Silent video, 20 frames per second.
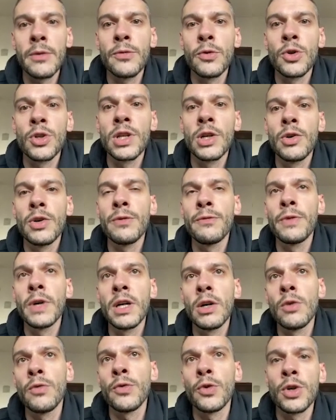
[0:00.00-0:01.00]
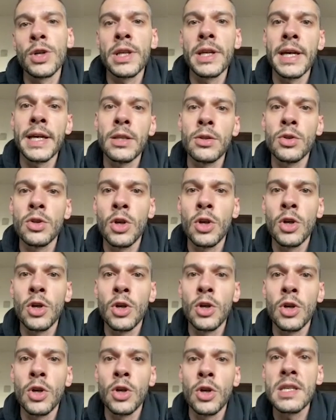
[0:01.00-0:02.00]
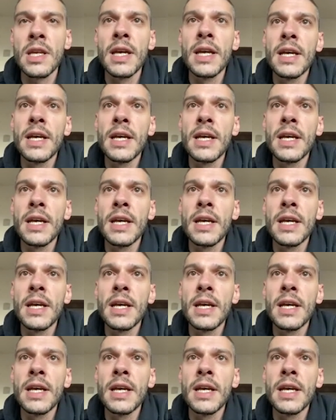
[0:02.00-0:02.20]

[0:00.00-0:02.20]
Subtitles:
for the referral for the endodontist.